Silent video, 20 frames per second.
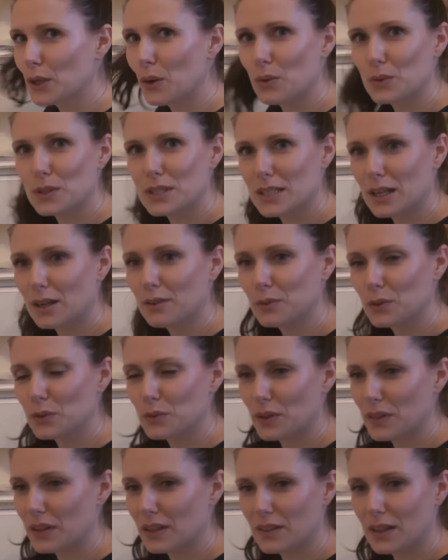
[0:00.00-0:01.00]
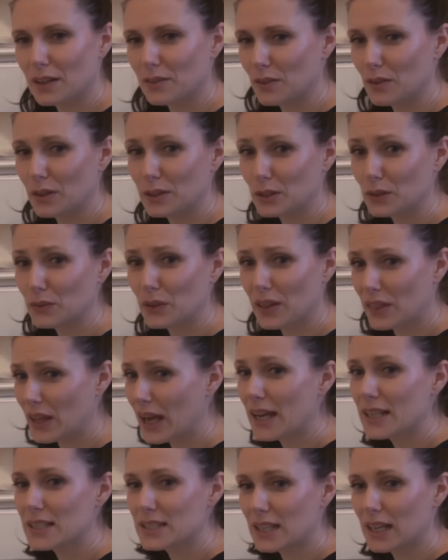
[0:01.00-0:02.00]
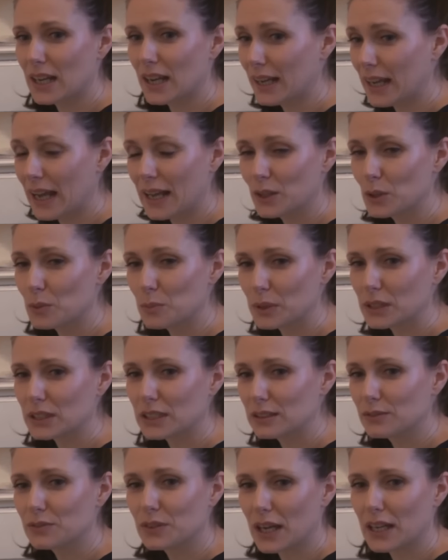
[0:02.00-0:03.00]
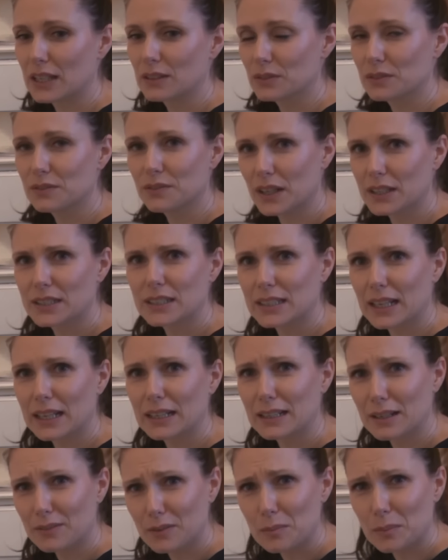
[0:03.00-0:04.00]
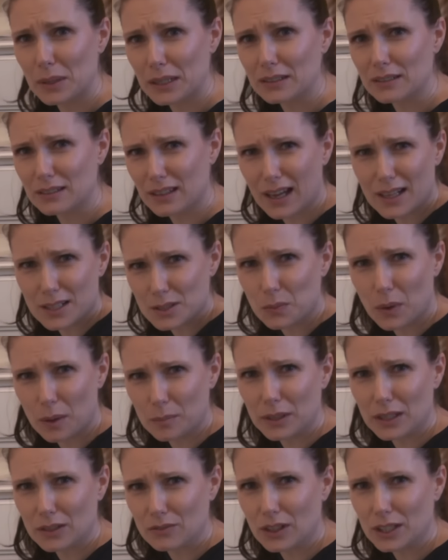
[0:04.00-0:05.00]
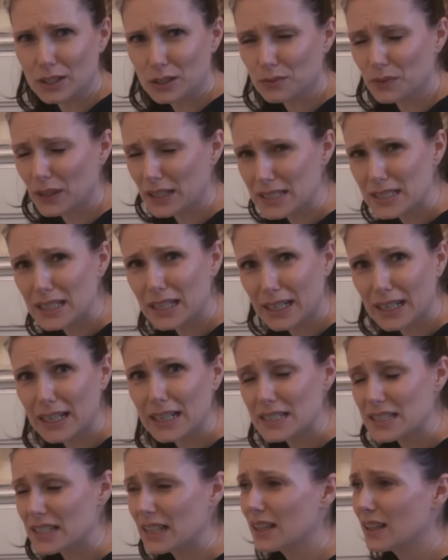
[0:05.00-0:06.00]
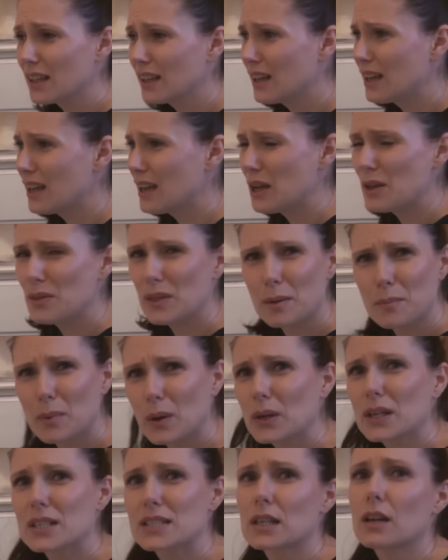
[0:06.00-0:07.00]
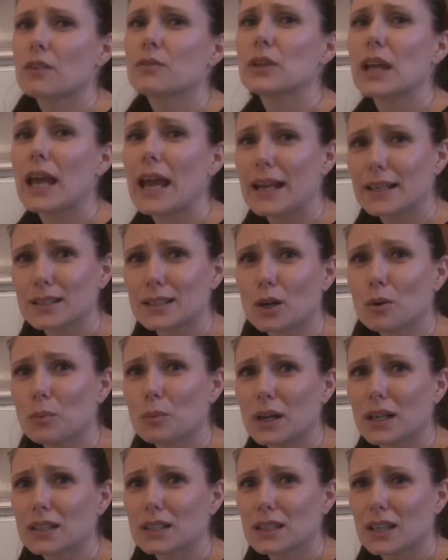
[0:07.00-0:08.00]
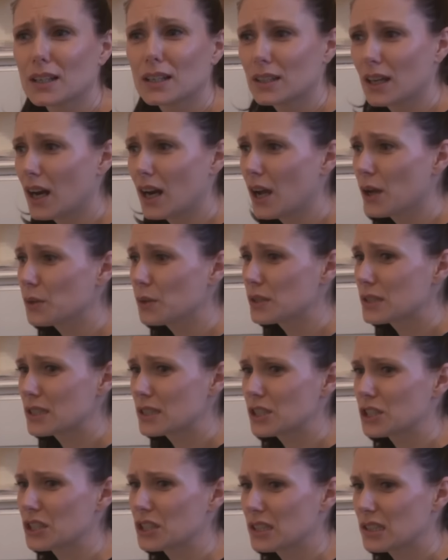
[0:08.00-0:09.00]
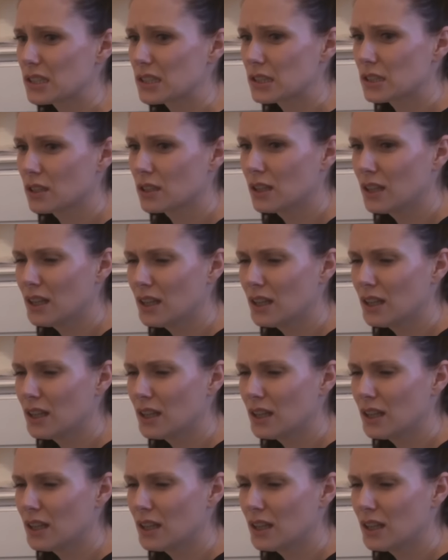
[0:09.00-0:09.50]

at all the stuff over there that I've got rid of. That is, I cannot believe that even fitted in, never mind that's what I'm getting rid of. It's crazy the amount of stuff you end up with in your house, you just,